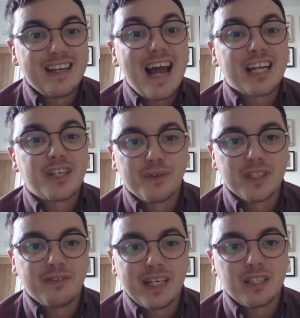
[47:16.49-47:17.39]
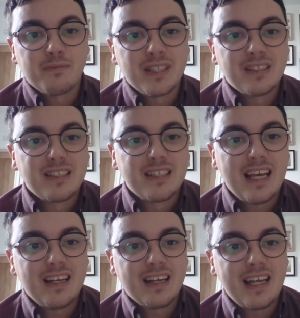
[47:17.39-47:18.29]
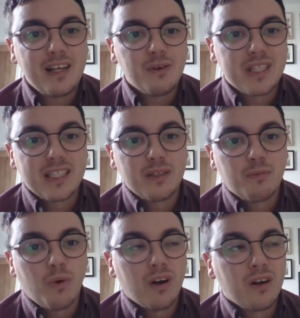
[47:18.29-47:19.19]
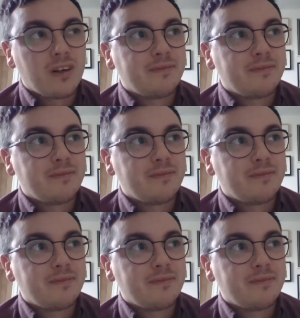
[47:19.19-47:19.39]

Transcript: natural development in an ecosystem world?